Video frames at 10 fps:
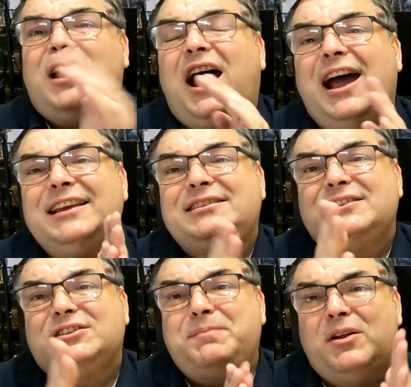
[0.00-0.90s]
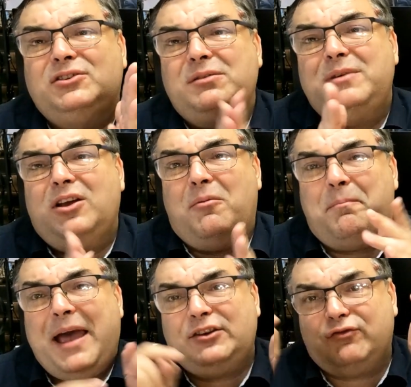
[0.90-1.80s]
Guys, sponsor me on
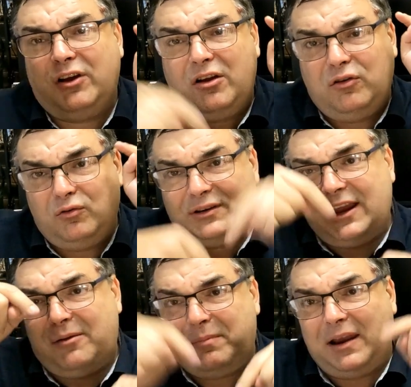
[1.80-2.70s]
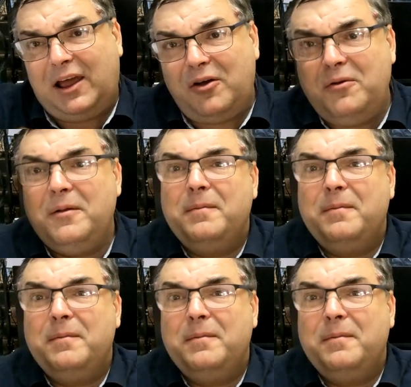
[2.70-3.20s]
Patreon. Look down below.